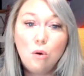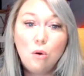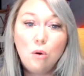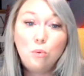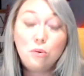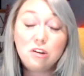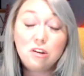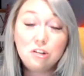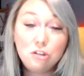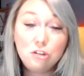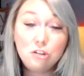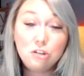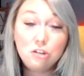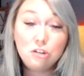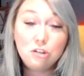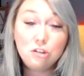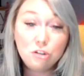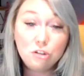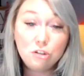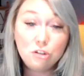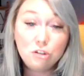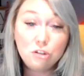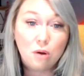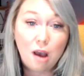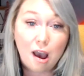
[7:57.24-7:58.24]
We
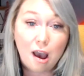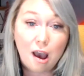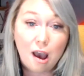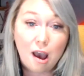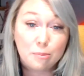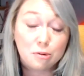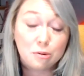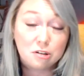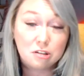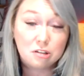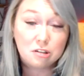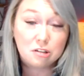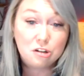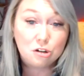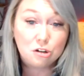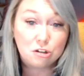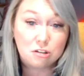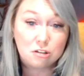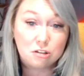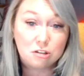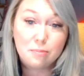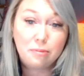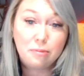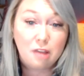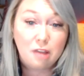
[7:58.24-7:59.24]
do have
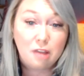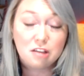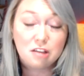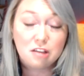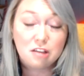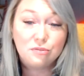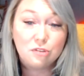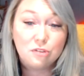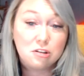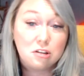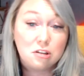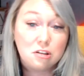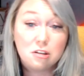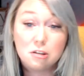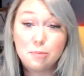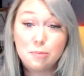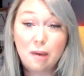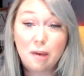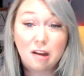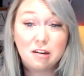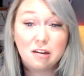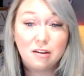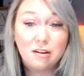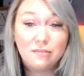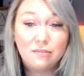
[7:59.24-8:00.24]
procedures in place for
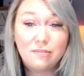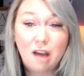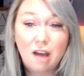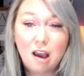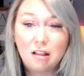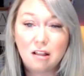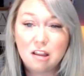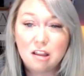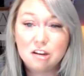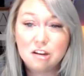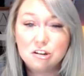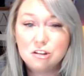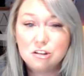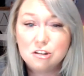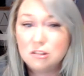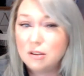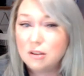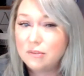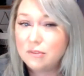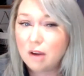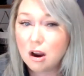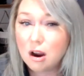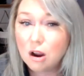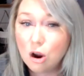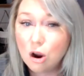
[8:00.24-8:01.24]
suspected violations of our